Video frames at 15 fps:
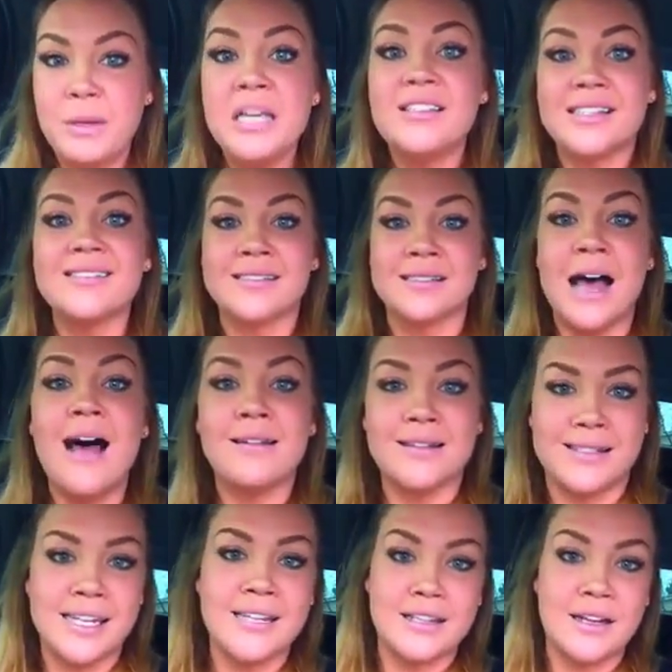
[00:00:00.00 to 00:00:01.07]
peace and
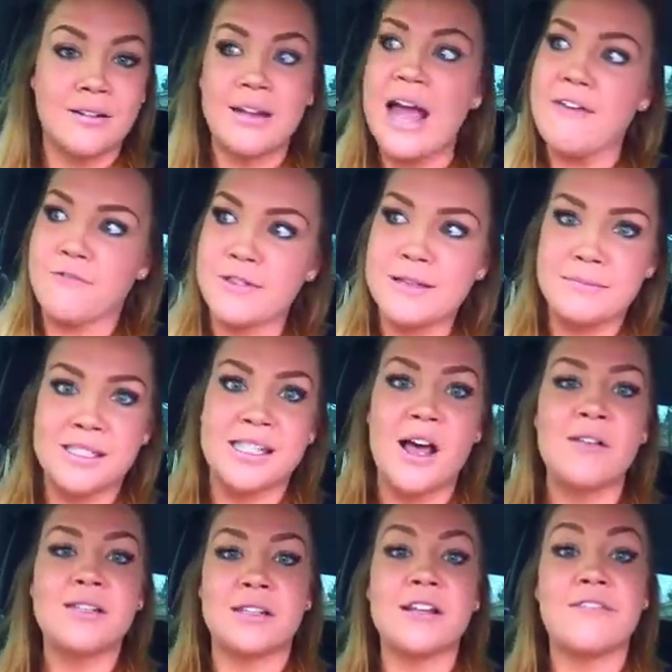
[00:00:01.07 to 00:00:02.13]
solace in their life for
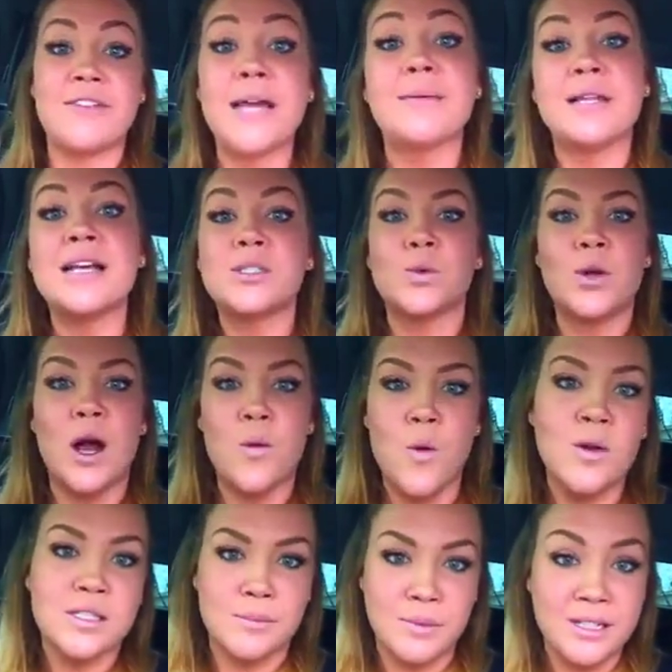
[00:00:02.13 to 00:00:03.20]
themselves and their family. That's what I
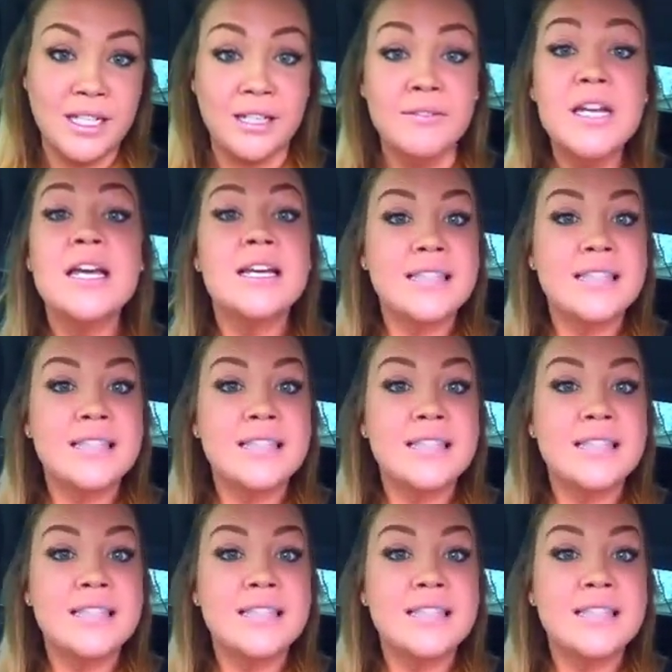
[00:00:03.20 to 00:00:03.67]
want to believe.